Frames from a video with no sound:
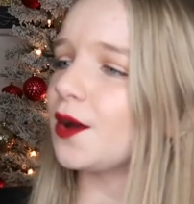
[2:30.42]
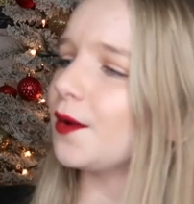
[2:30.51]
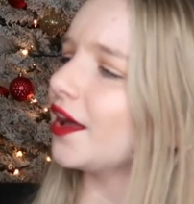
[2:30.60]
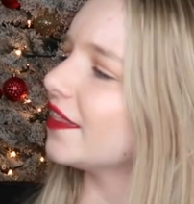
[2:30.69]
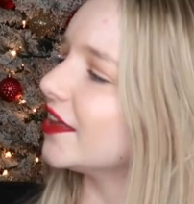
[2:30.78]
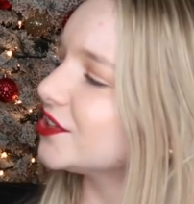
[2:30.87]
So
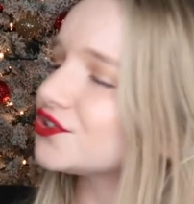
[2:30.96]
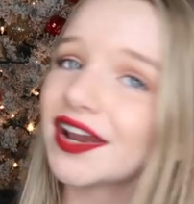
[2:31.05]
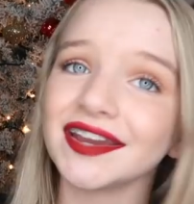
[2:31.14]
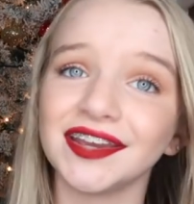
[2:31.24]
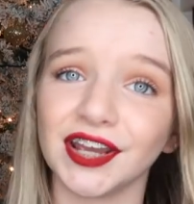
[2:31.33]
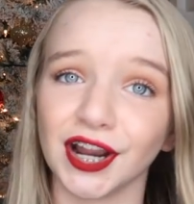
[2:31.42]
this
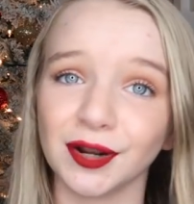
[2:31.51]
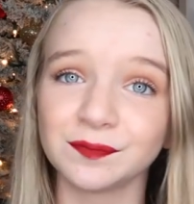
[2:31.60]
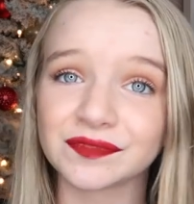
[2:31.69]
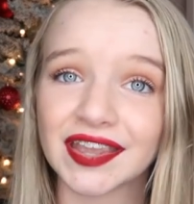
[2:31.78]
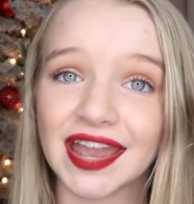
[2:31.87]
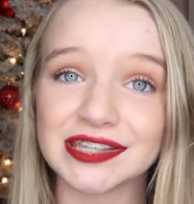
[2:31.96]
right here
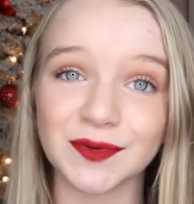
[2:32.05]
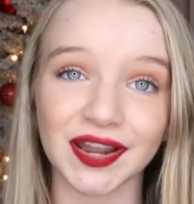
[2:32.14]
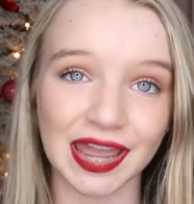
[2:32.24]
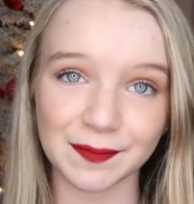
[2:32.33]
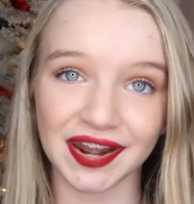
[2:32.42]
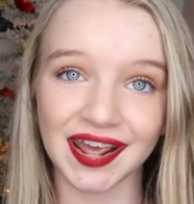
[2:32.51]
is what
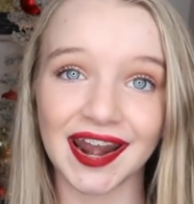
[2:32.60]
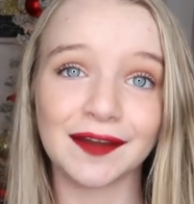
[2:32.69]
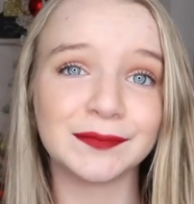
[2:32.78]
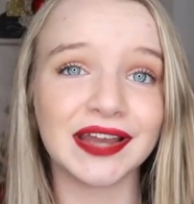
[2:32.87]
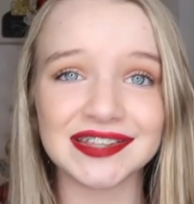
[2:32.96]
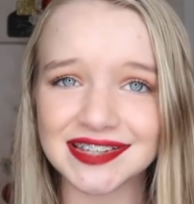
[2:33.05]
came in, and
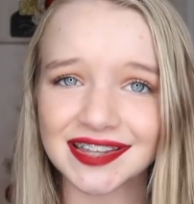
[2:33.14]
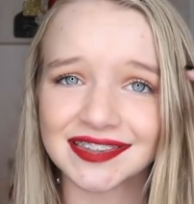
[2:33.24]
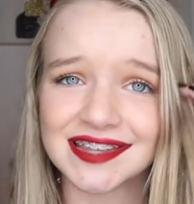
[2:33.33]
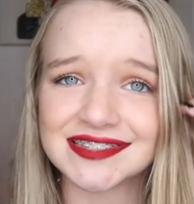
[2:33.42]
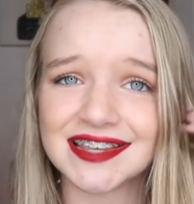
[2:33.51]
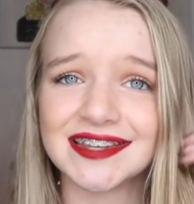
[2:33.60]
I'm guessing
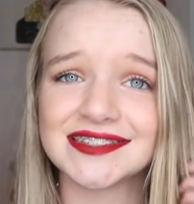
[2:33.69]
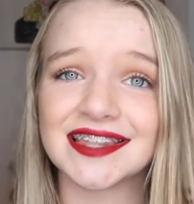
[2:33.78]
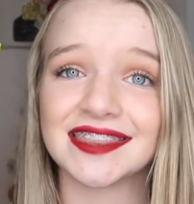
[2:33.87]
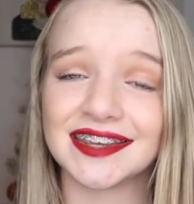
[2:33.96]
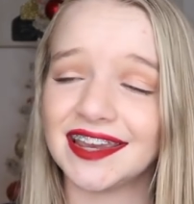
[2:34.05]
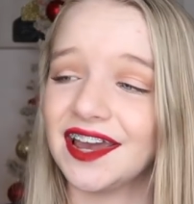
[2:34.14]
this is
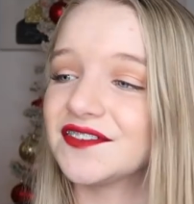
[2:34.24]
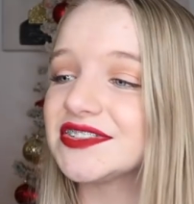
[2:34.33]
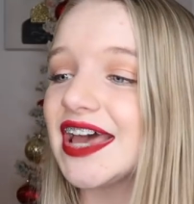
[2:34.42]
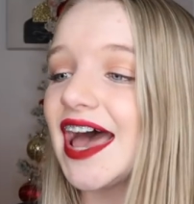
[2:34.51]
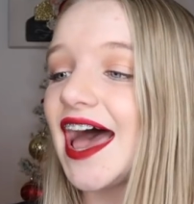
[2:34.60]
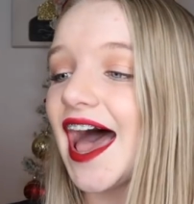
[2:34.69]
the
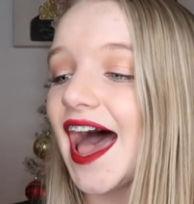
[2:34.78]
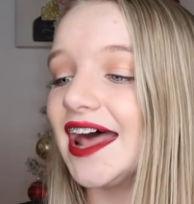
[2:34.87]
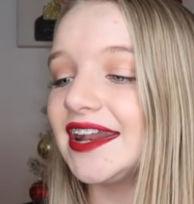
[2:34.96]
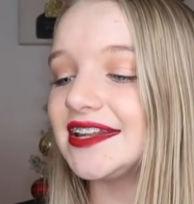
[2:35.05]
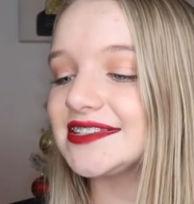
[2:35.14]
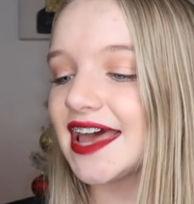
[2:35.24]
gift. And
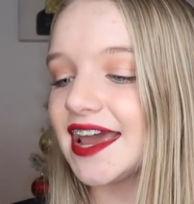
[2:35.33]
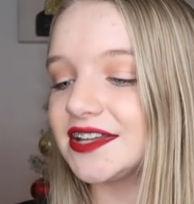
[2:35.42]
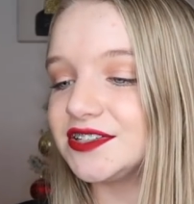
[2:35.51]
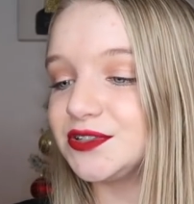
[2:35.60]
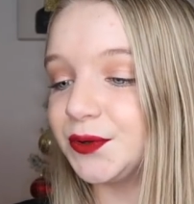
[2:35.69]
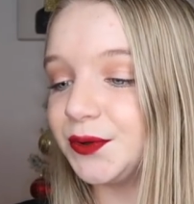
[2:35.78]
it is
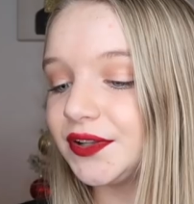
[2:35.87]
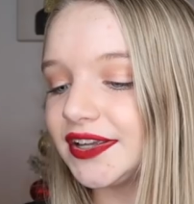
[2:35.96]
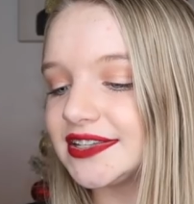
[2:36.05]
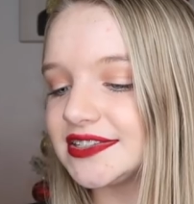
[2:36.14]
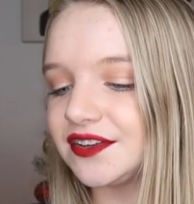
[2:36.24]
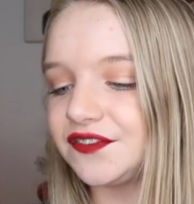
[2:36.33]
a Dual
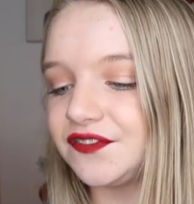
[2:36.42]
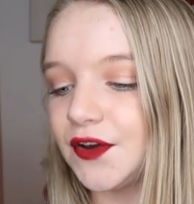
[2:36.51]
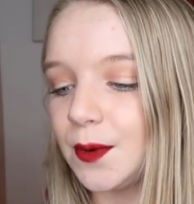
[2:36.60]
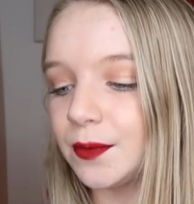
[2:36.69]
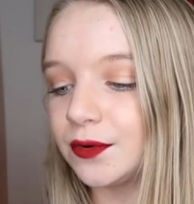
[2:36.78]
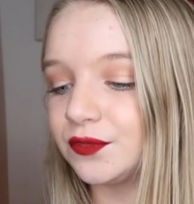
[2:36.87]
Easy
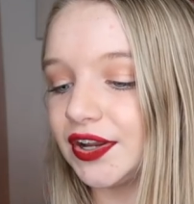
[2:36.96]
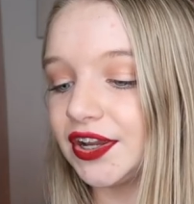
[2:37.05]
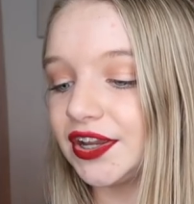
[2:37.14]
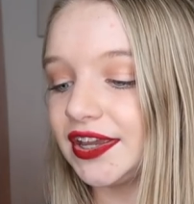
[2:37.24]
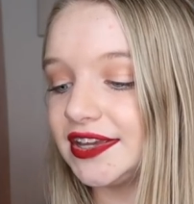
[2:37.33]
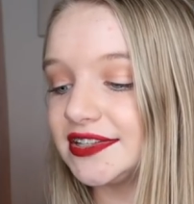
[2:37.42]
Film
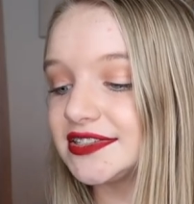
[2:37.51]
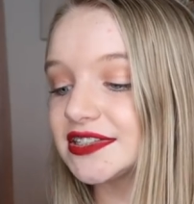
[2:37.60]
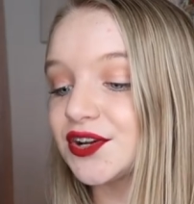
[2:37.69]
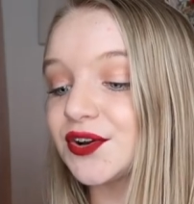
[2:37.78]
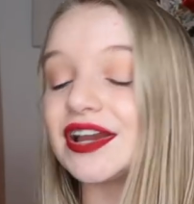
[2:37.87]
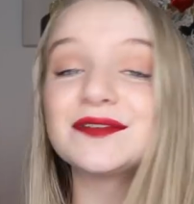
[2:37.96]
Ringke
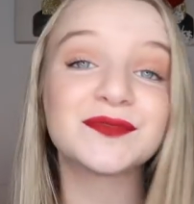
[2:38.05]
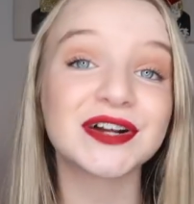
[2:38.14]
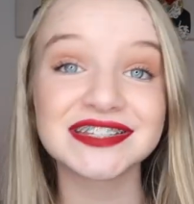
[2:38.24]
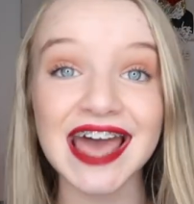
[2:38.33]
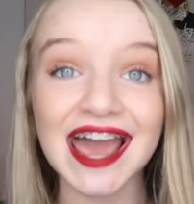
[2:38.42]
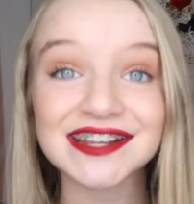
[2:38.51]
Screen
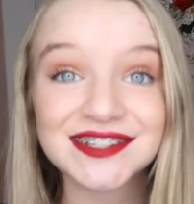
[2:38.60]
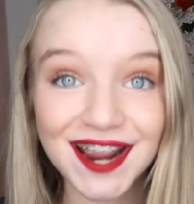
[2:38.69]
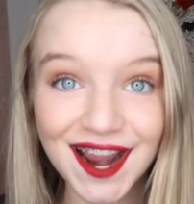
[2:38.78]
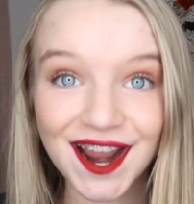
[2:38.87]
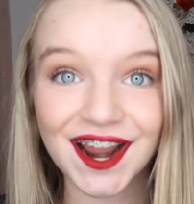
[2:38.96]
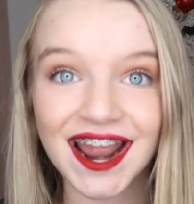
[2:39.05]

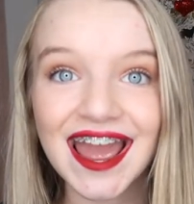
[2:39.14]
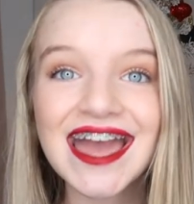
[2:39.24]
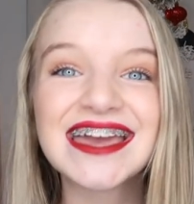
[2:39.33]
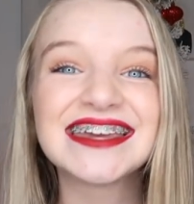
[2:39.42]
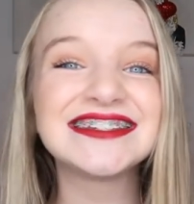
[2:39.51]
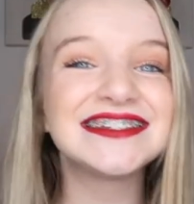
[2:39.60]
Protector.
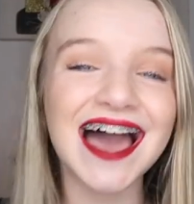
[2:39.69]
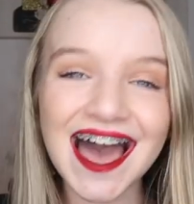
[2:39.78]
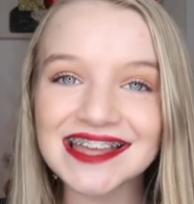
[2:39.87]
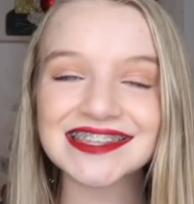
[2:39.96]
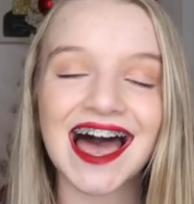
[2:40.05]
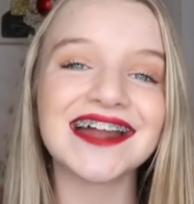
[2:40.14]

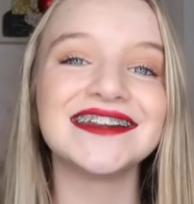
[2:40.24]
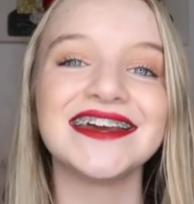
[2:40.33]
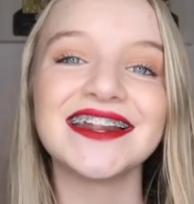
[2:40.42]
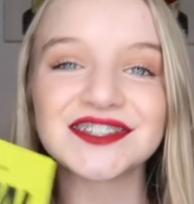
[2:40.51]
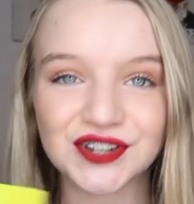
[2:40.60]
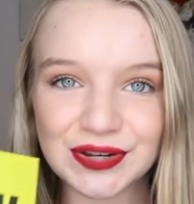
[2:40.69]
Yes, I
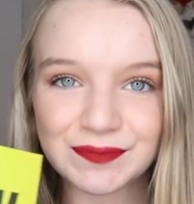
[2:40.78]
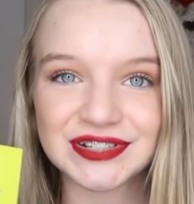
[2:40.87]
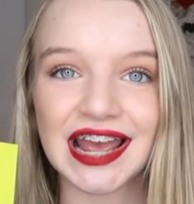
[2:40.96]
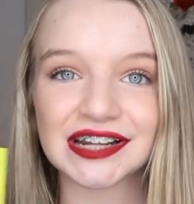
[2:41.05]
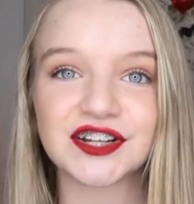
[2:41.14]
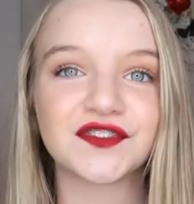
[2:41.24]
need a screen
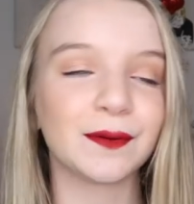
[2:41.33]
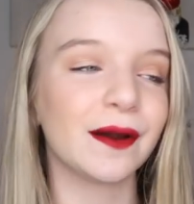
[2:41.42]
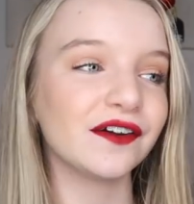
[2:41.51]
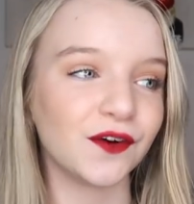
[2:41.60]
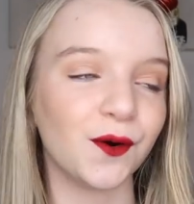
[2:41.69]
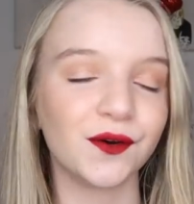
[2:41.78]
protector for
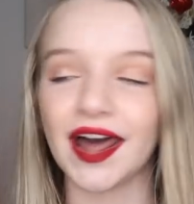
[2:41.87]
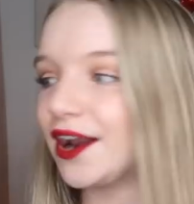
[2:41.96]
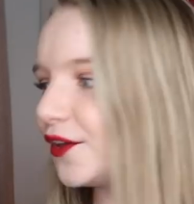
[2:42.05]
my phone. I